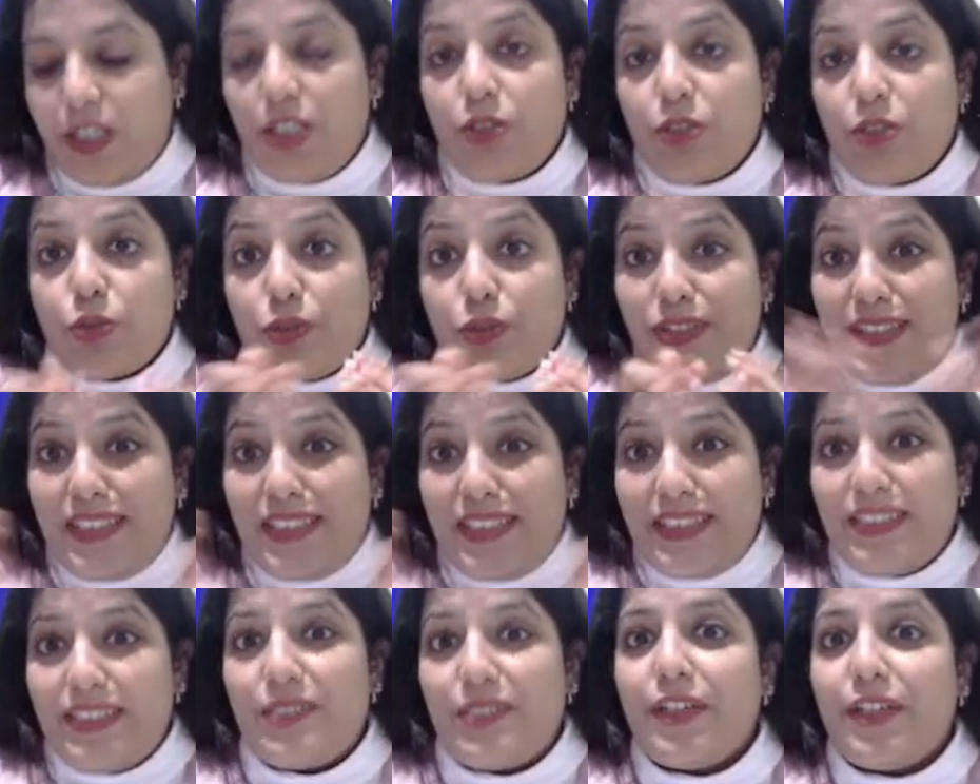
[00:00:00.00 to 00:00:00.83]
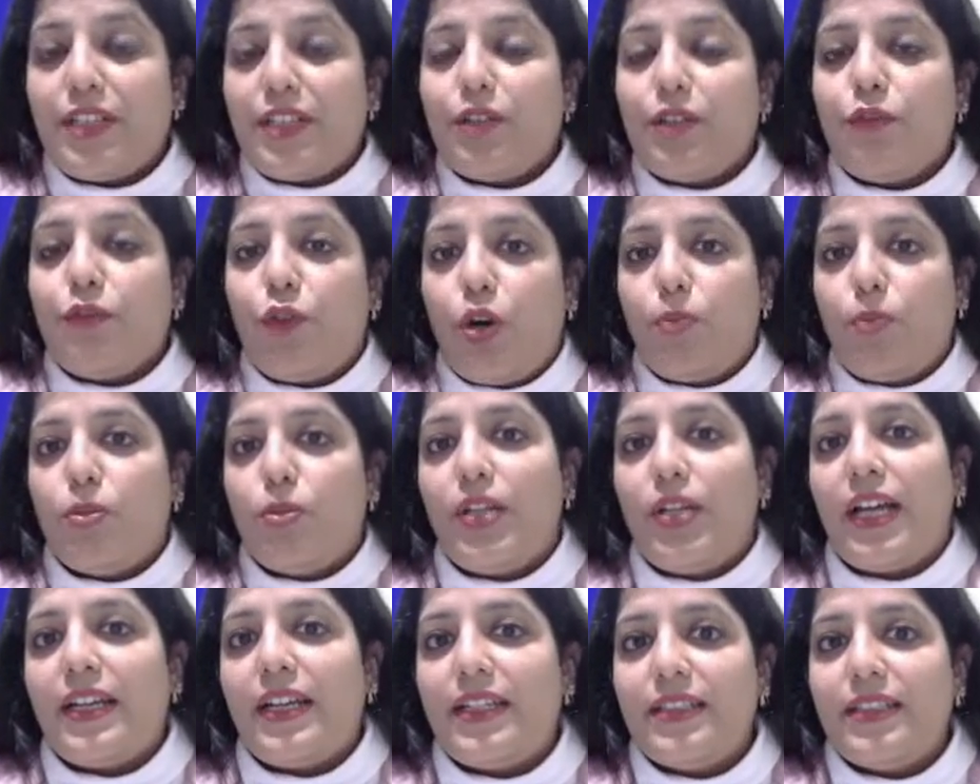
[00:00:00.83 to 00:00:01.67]
So this way the
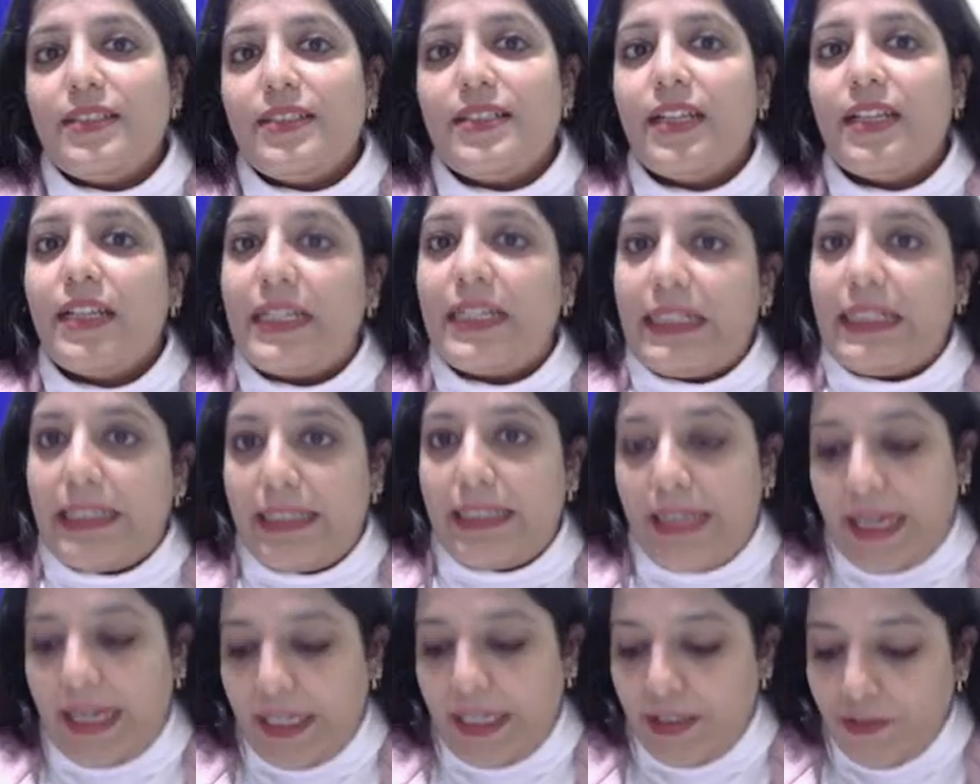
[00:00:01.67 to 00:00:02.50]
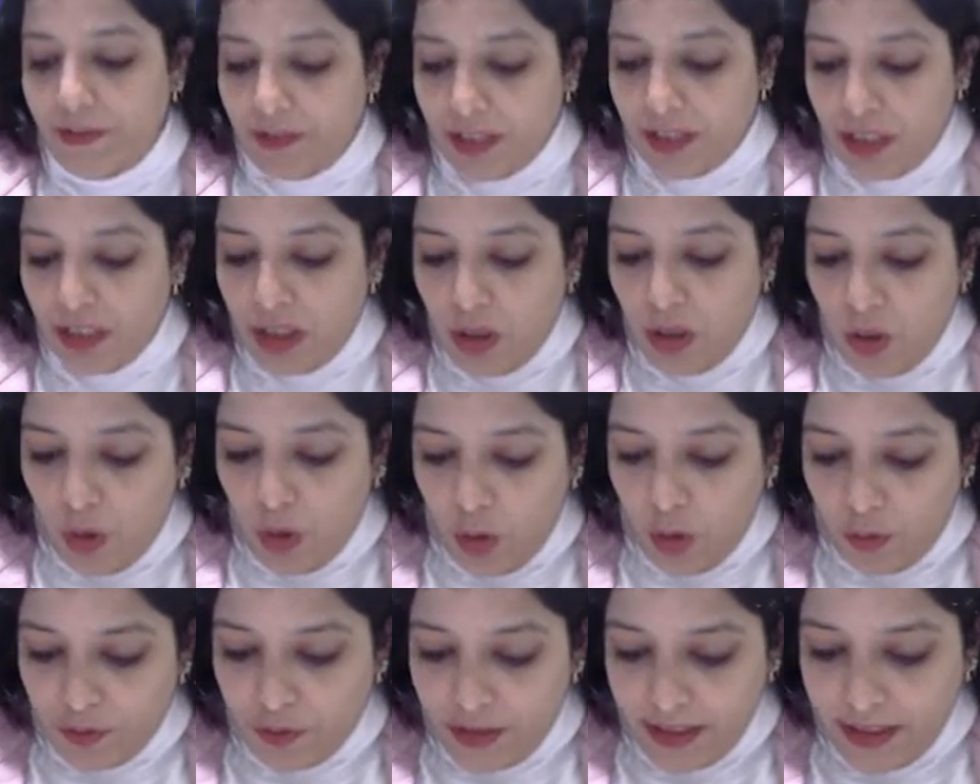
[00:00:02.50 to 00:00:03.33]
formula is derived
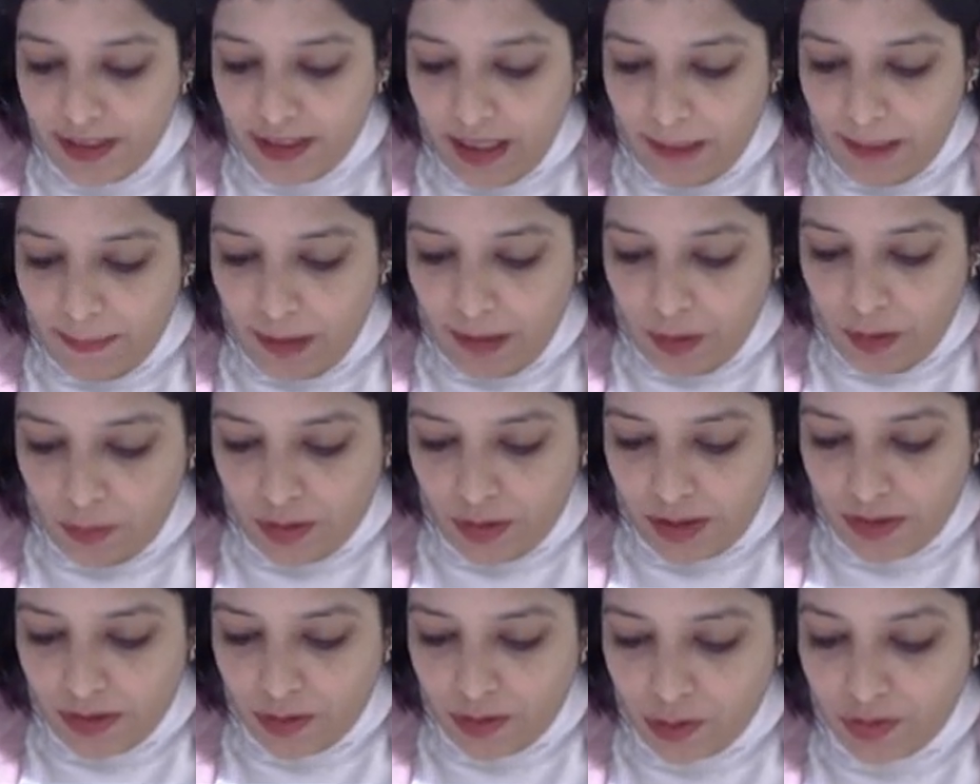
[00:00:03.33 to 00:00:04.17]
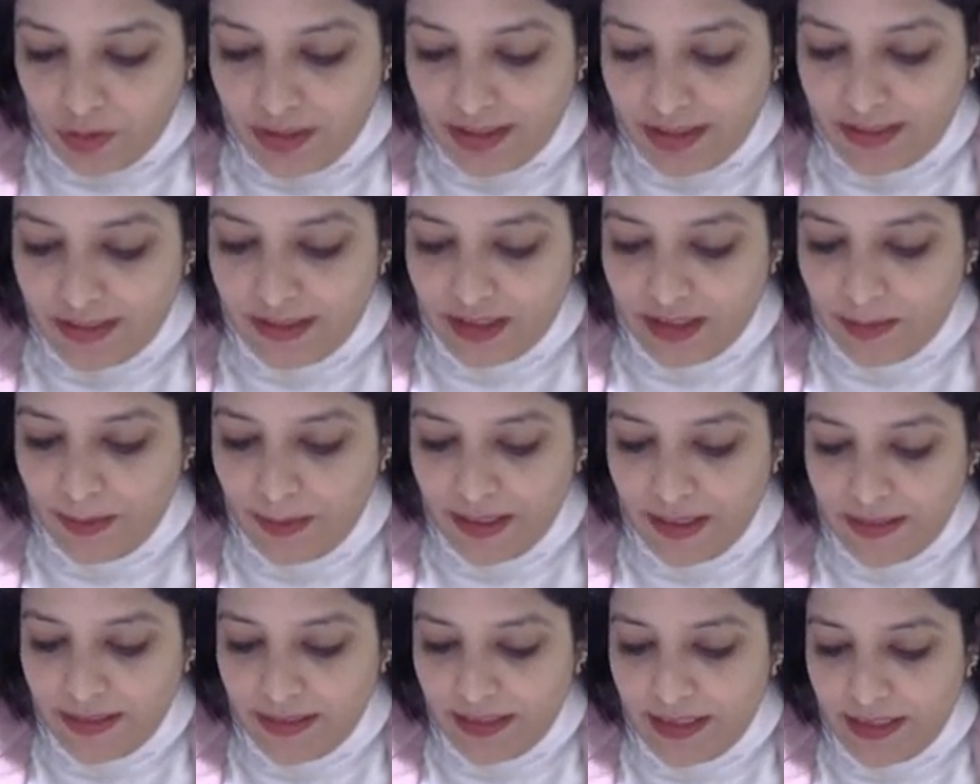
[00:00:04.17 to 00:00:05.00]
of the amount. So this is
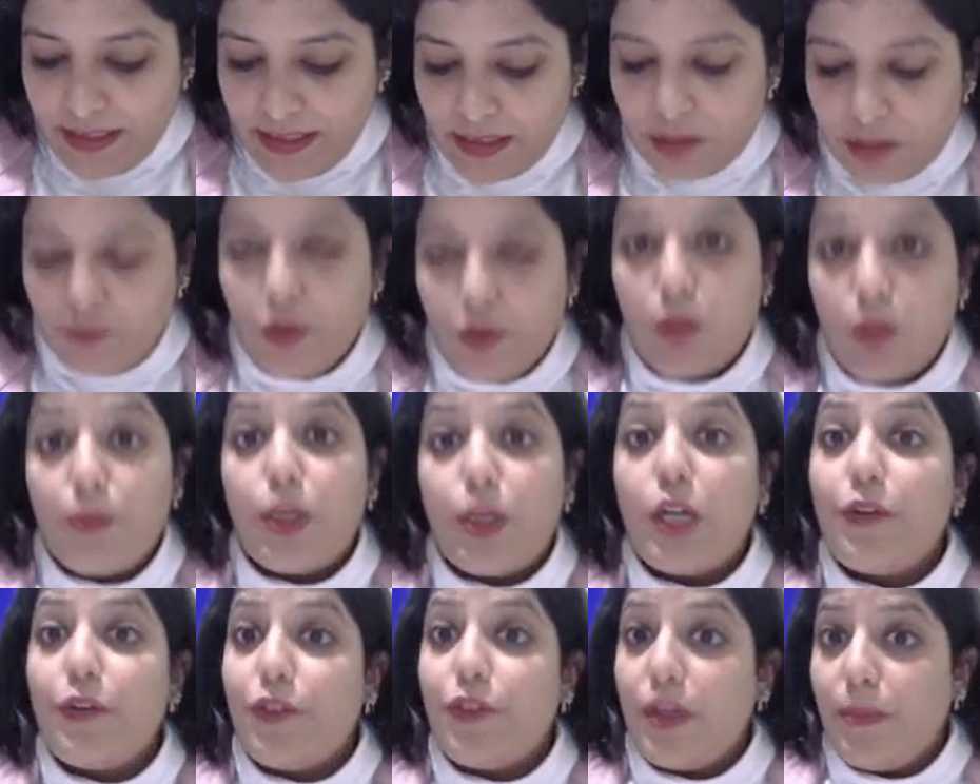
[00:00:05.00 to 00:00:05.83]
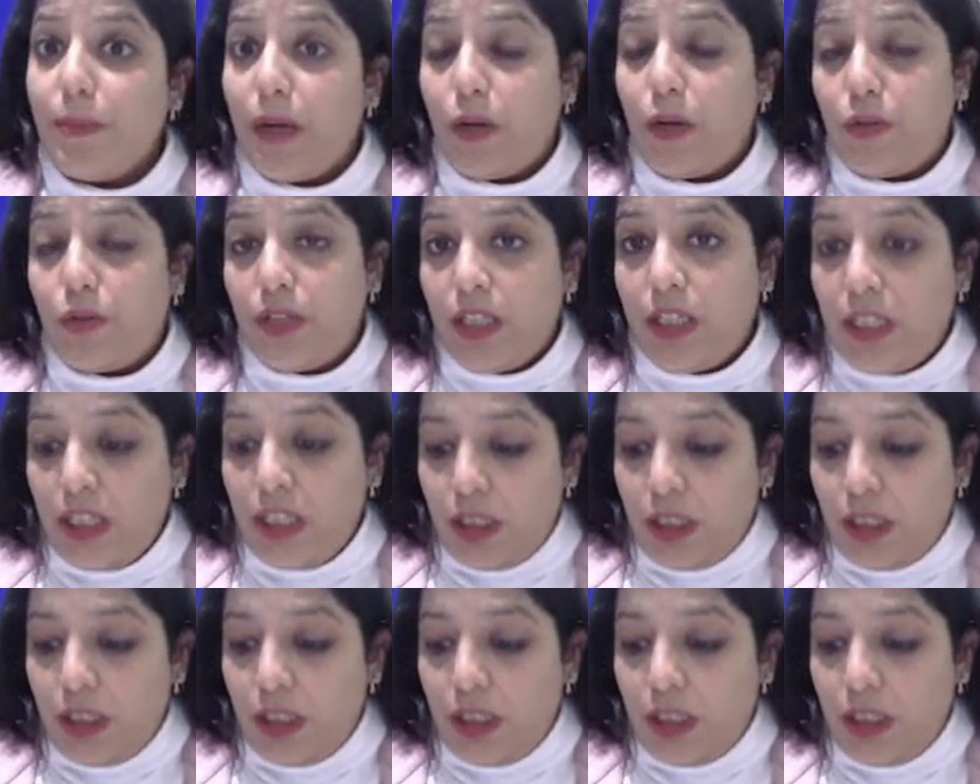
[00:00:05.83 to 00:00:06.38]
basically the formula of amount.